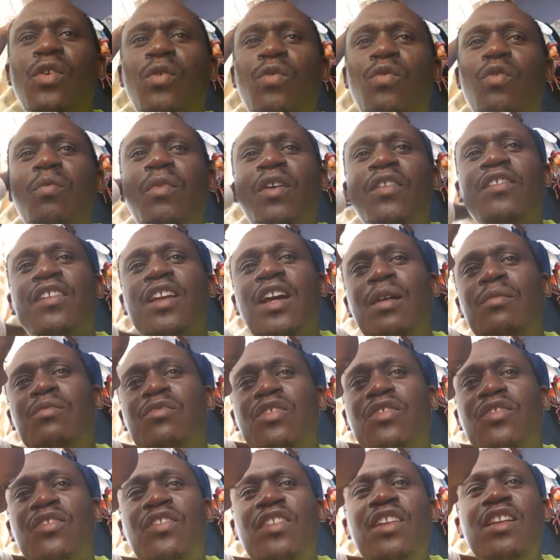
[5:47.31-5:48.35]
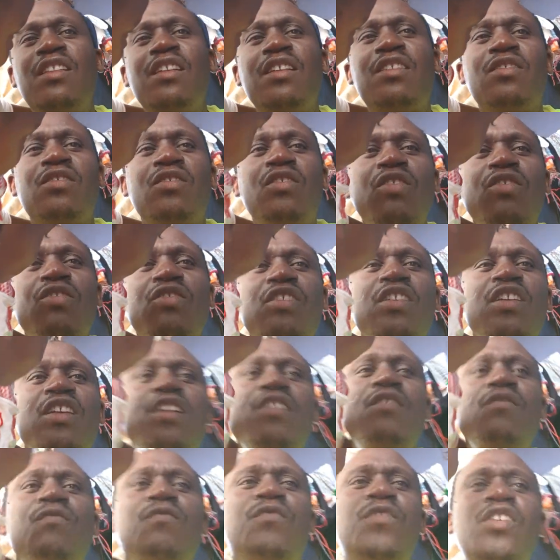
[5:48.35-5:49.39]
We must come to see that no
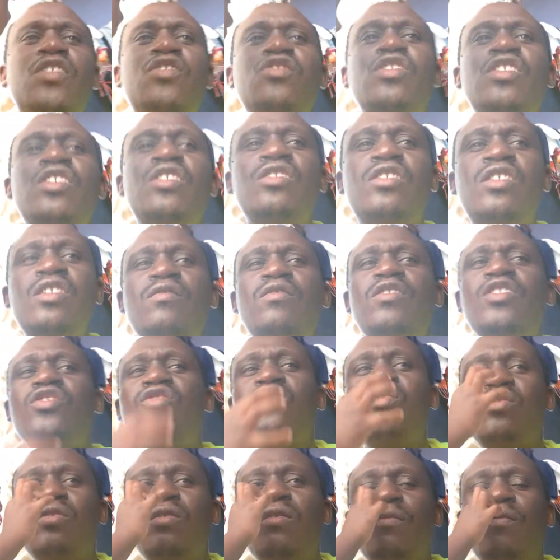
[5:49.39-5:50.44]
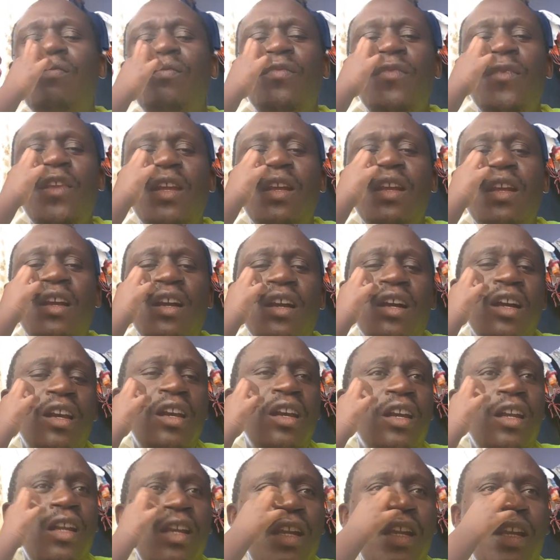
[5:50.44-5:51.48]
individual
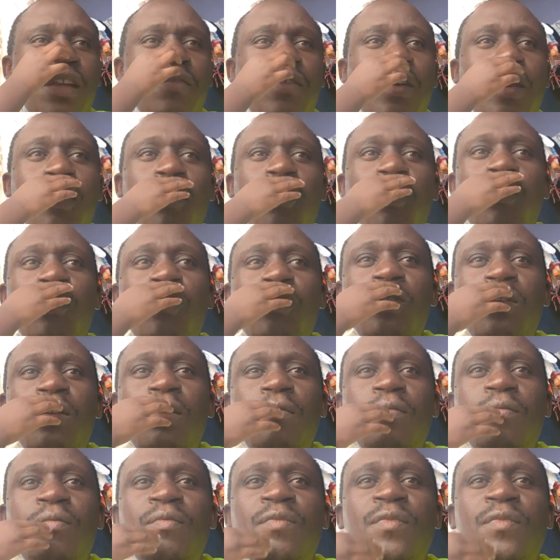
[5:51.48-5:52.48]
can live alone.